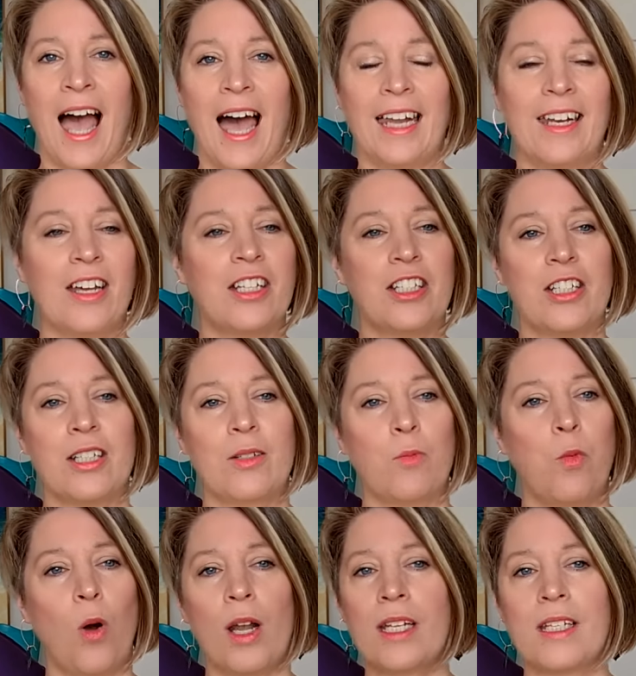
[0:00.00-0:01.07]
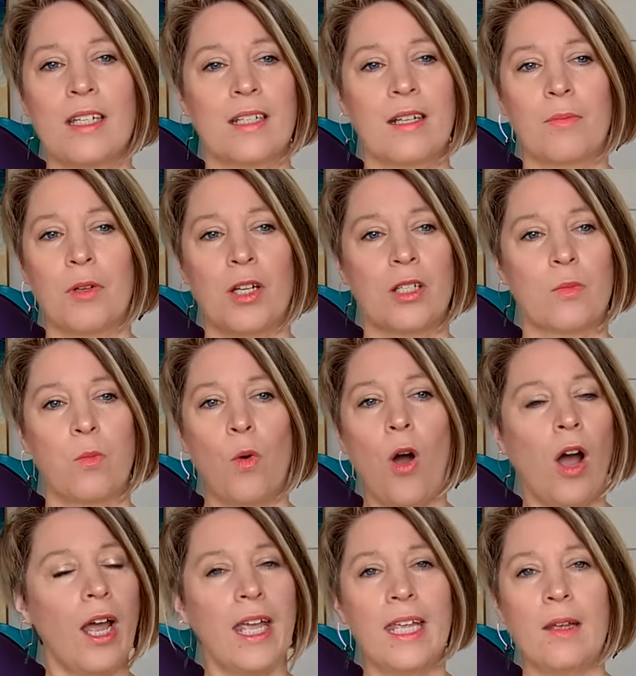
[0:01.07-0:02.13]
And I just wonder sometimes,
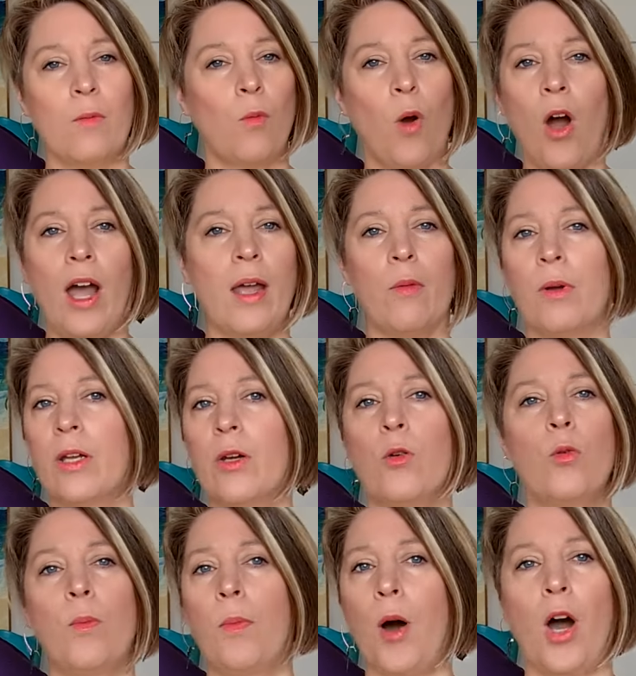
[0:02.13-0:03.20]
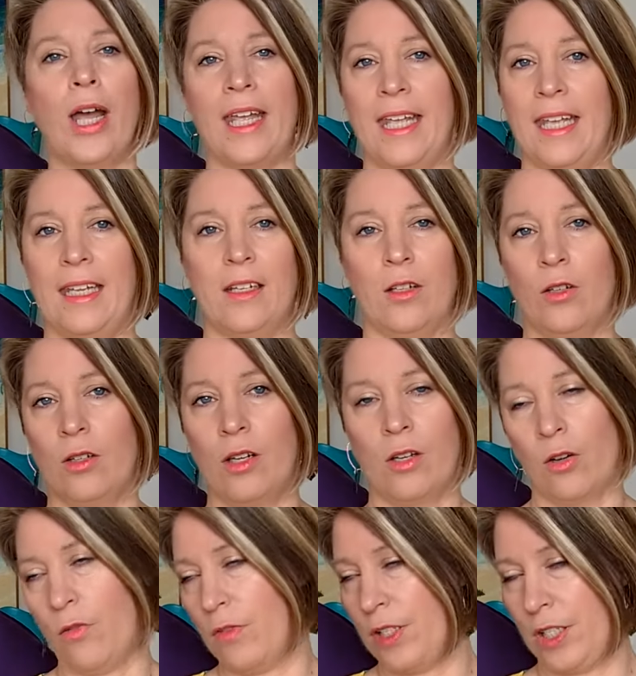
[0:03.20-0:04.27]
why are we all buying,
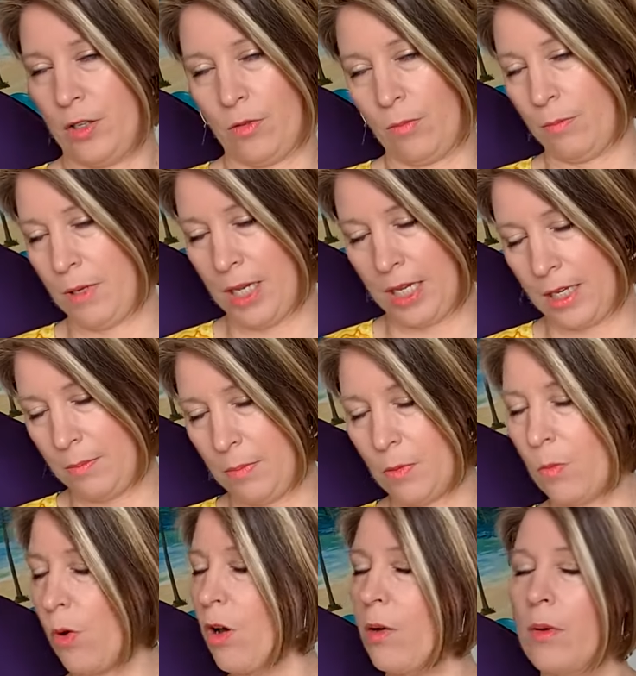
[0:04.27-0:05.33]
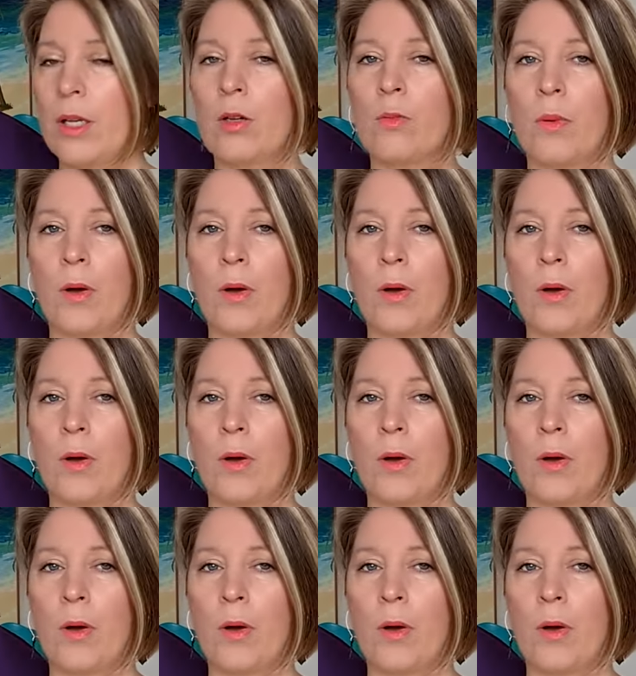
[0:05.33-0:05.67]
obviously not me, but why are we all